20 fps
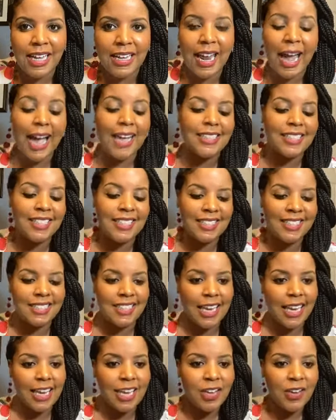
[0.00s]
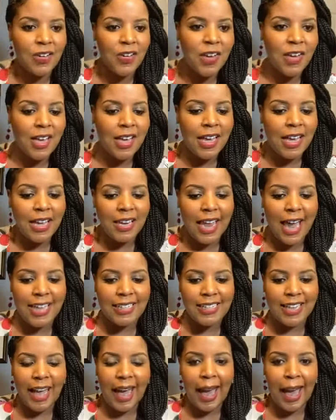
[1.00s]
Glad to see you, glad
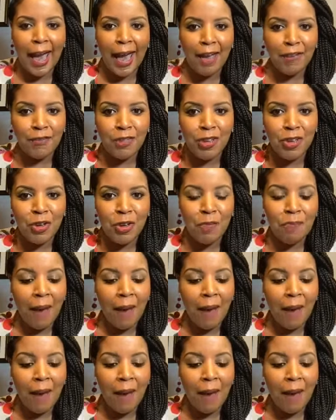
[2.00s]
to have you.